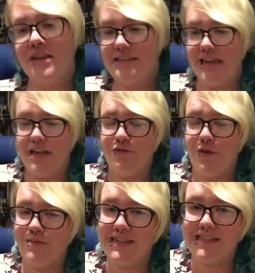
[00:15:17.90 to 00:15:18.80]
take it
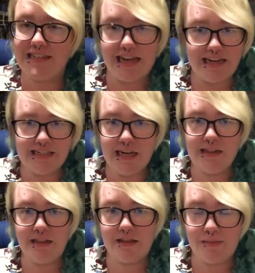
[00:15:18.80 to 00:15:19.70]
from the date
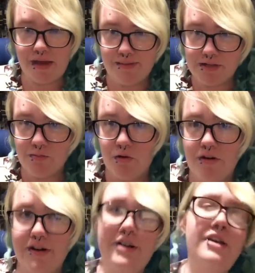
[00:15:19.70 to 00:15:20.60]
that the baby's
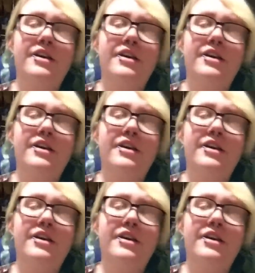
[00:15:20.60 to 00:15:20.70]
born,